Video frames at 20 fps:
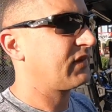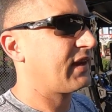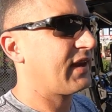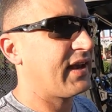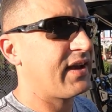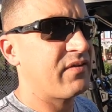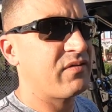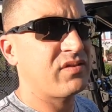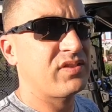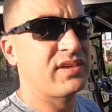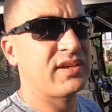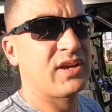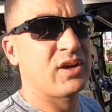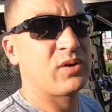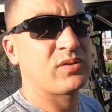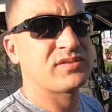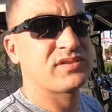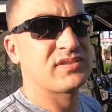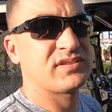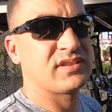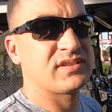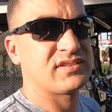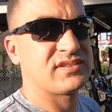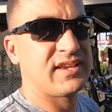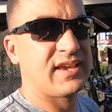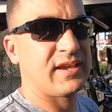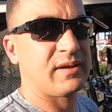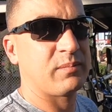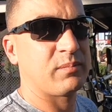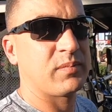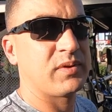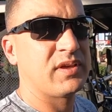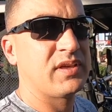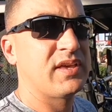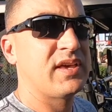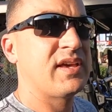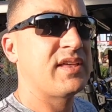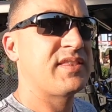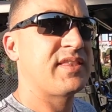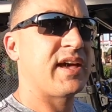Everything else is the same.
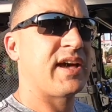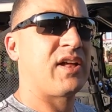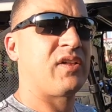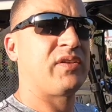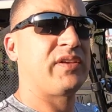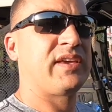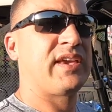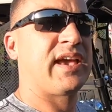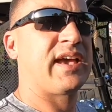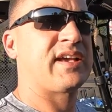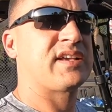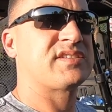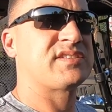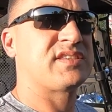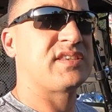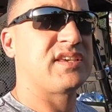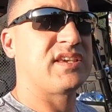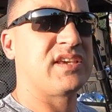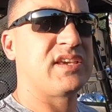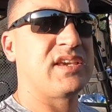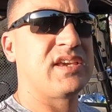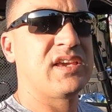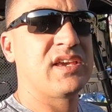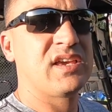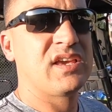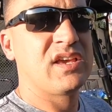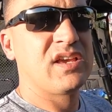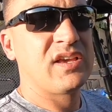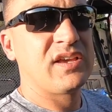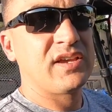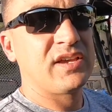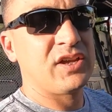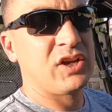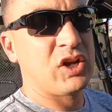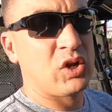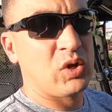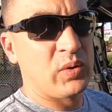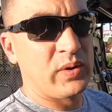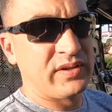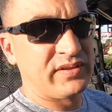The LE has the
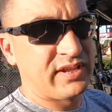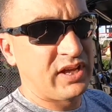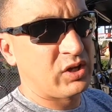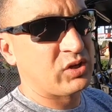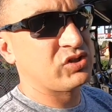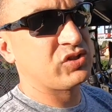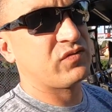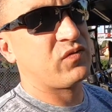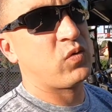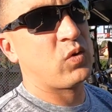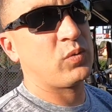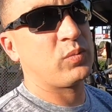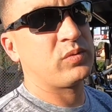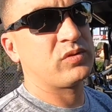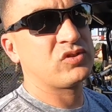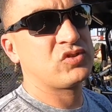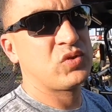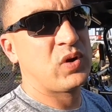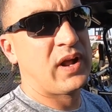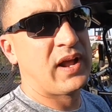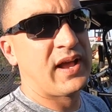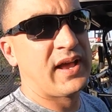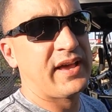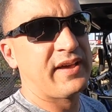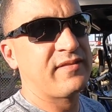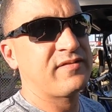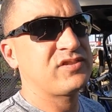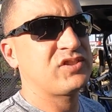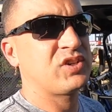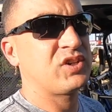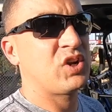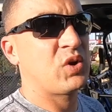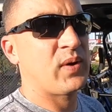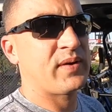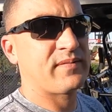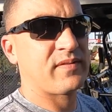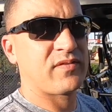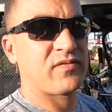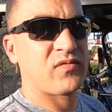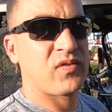intelligent 4-wheel drive, so you don't
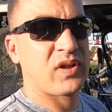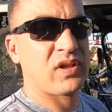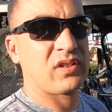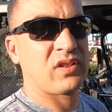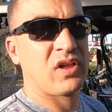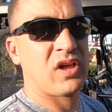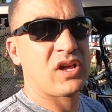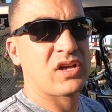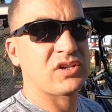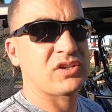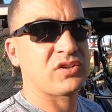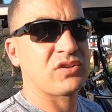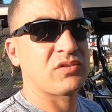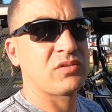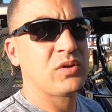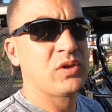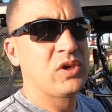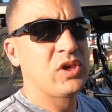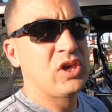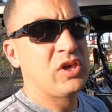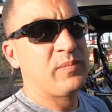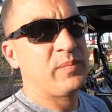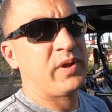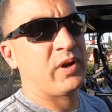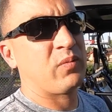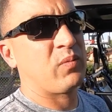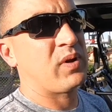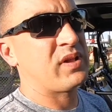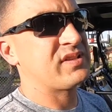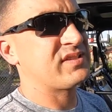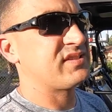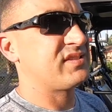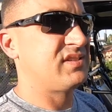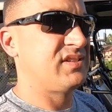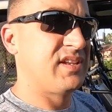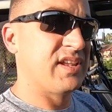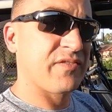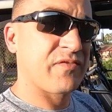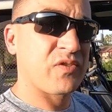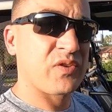have a front locker, but it runs
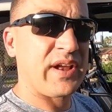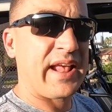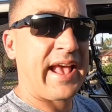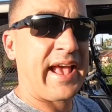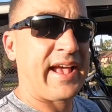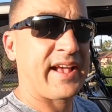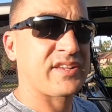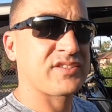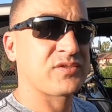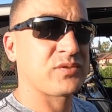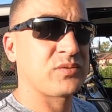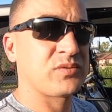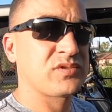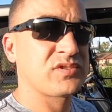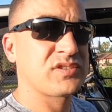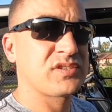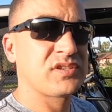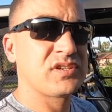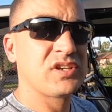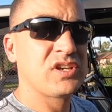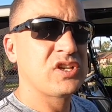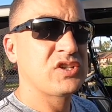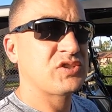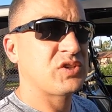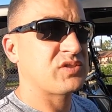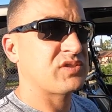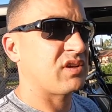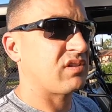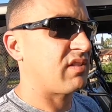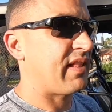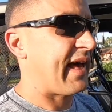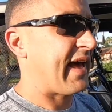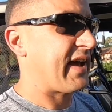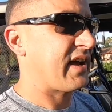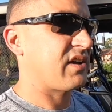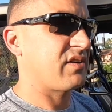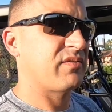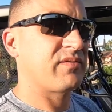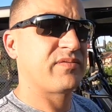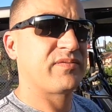different axles, so there's a
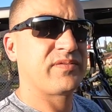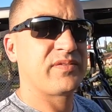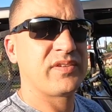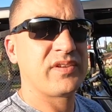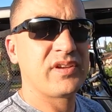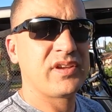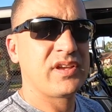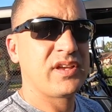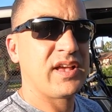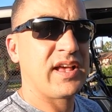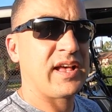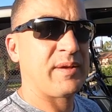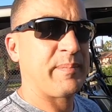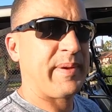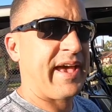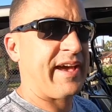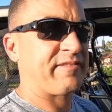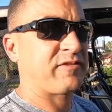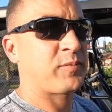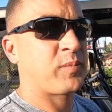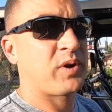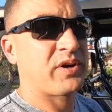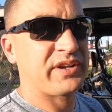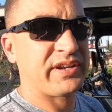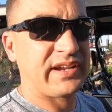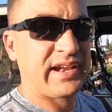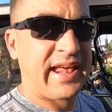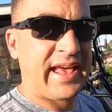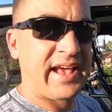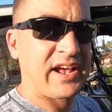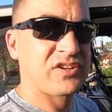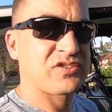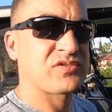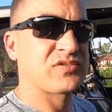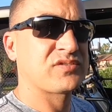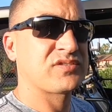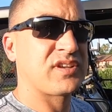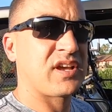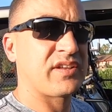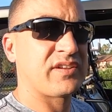lack of aftermarket
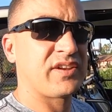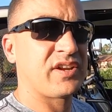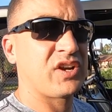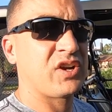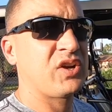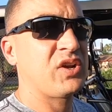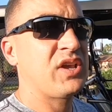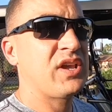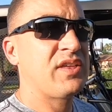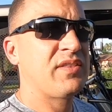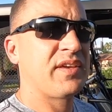axles on there.